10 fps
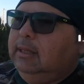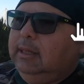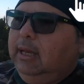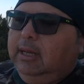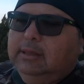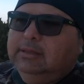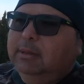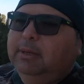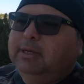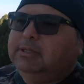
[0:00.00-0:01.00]
Yeah,
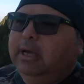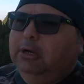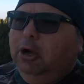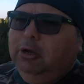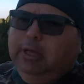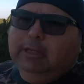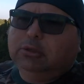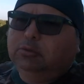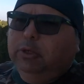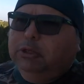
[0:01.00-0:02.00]
somebody said, oh,
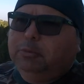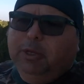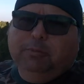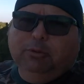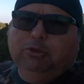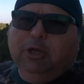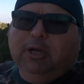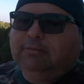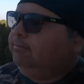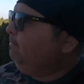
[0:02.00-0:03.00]
that's rich people
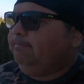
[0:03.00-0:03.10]
stuff.